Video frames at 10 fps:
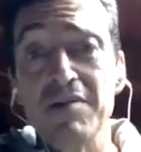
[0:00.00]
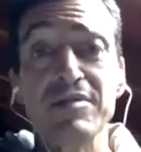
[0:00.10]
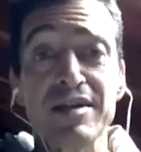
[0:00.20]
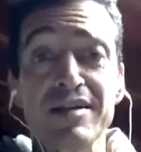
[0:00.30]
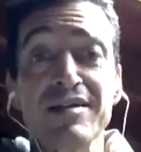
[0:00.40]

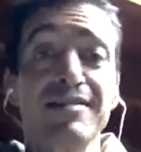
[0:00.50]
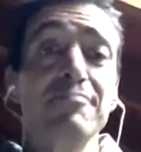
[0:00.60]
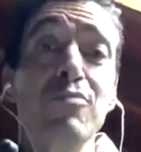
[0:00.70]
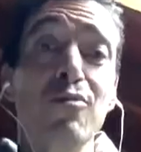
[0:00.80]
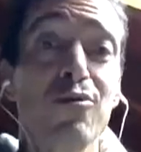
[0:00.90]
but
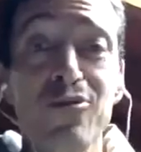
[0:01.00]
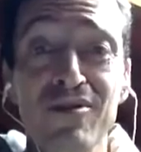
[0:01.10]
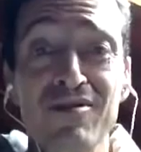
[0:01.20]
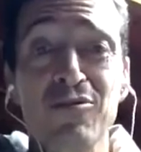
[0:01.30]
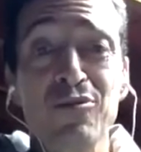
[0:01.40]
the more
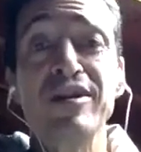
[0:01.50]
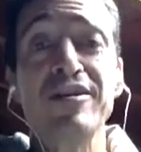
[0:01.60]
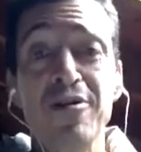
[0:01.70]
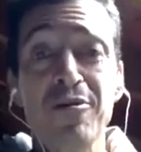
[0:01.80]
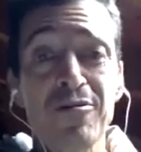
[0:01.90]
we
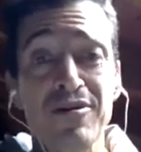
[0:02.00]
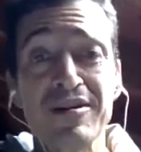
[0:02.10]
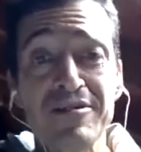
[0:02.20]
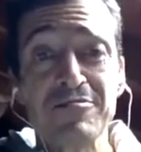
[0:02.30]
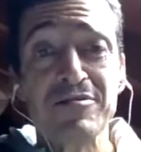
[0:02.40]
know a
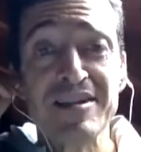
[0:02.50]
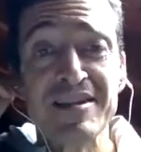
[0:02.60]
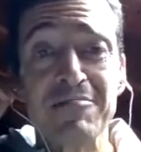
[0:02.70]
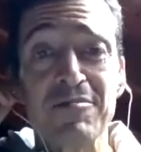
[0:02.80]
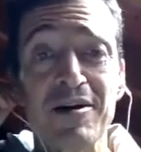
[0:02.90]
little bit
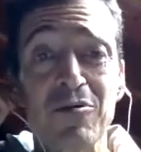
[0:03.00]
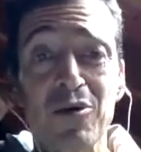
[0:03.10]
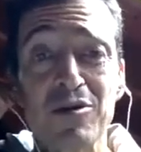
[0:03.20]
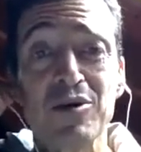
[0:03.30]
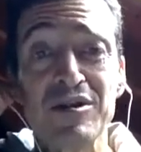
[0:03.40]
about
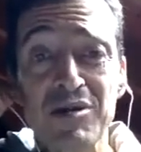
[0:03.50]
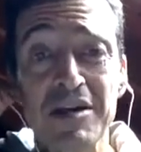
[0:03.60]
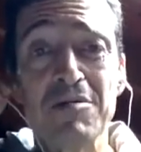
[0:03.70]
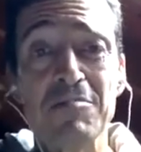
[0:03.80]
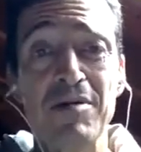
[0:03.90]
what we
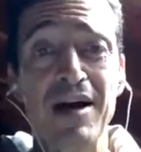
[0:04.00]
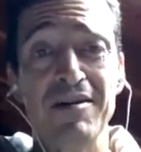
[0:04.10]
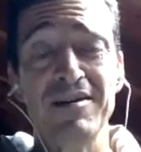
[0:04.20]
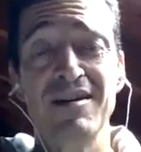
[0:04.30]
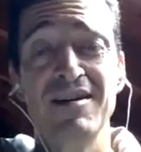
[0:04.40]
dream
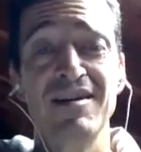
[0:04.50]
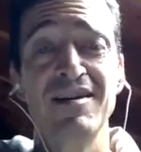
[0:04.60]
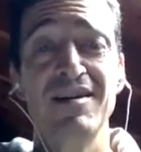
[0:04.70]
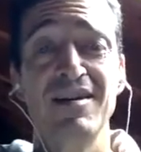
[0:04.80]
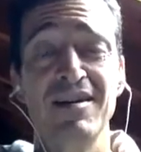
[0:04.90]
about,
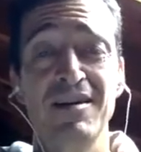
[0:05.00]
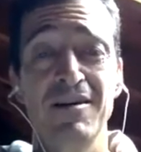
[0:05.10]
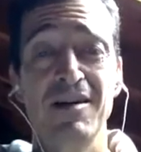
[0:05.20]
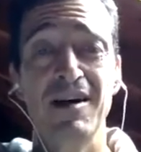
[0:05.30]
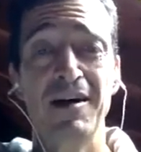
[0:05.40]

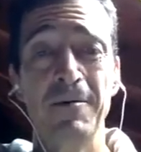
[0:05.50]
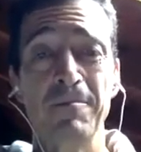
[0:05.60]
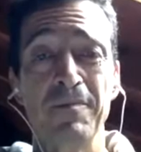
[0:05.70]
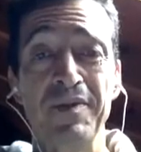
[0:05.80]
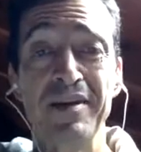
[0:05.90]
uh,
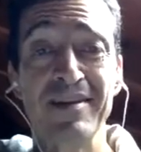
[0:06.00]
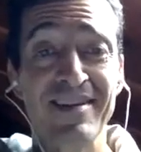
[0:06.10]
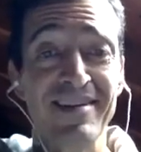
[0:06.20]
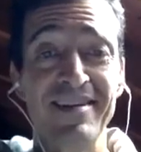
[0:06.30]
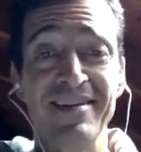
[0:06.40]
the
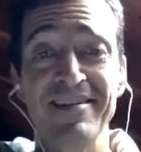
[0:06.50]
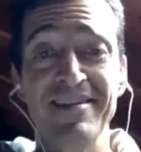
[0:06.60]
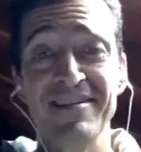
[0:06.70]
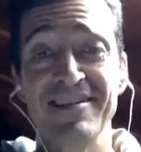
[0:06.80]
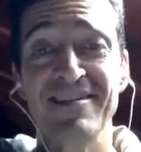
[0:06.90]

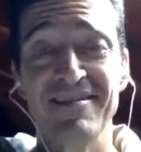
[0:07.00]
the